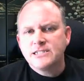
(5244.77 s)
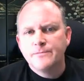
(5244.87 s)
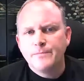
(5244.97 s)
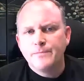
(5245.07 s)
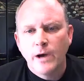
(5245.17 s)
the
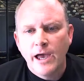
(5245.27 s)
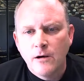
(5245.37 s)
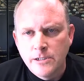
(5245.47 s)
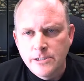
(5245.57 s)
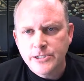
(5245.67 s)
best way
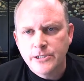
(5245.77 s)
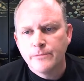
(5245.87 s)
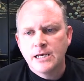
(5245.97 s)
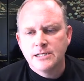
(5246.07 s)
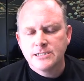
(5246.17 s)
also,
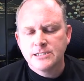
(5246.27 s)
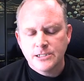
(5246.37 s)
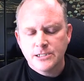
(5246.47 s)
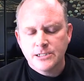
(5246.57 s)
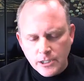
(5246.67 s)
because as
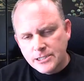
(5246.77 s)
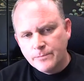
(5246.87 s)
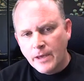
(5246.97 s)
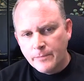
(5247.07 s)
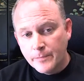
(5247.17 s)
you're looking
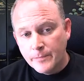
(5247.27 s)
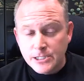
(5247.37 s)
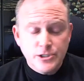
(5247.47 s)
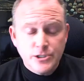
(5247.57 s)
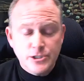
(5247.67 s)
to maybe
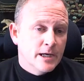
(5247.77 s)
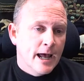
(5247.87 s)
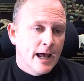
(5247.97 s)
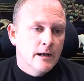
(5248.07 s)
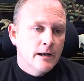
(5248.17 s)
potentially build
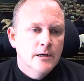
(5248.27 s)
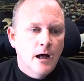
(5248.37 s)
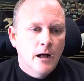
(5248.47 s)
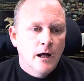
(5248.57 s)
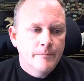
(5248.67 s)
out,
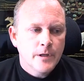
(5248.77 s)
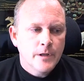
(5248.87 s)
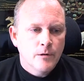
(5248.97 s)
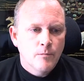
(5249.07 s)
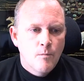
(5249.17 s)

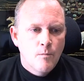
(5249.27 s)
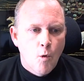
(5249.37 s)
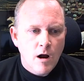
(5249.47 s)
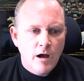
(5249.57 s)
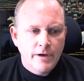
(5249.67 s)

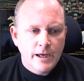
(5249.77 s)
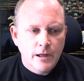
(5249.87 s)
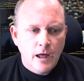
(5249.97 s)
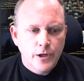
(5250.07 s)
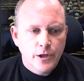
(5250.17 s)
more of
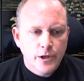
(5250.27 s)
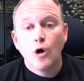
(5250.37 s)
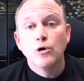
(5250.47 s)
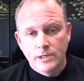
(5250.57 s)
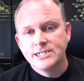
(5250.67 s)
your
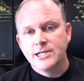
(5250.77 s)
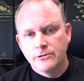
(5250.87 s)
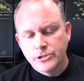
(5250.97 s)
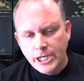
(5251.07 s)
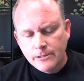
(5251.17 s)
own
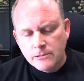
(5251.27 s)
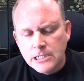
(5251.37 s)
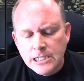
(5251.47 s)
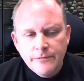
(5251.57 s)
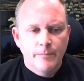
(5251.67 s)
reseller channel,
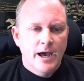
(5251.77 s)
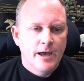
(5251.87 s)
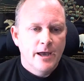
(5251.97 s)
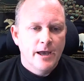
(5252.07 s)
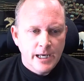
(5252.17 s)
then by
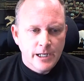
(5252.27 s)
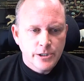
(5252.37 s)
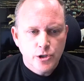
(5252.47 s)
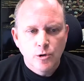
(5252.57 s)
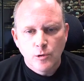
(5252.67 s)
all
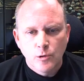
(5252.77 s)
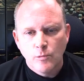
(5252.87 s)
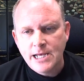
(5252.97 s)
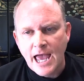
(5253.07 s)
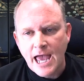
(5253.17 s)
means you're going to
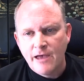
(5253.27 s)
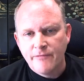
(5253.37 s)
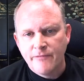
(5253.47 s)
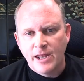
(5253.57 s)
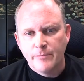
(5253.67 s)
want to
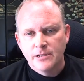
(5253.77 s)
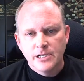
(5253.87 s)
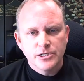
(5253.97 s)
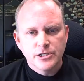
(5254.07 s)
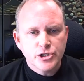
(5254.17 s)
have that
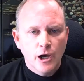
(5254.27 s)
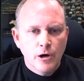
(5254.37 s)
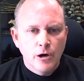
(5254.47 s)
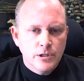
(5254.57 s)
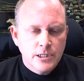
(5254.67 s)
ability to
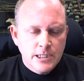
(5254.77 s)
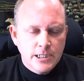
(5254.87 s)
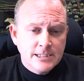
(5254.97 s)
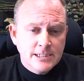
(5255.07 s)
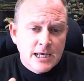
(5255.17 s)

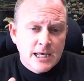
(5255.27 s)
showcase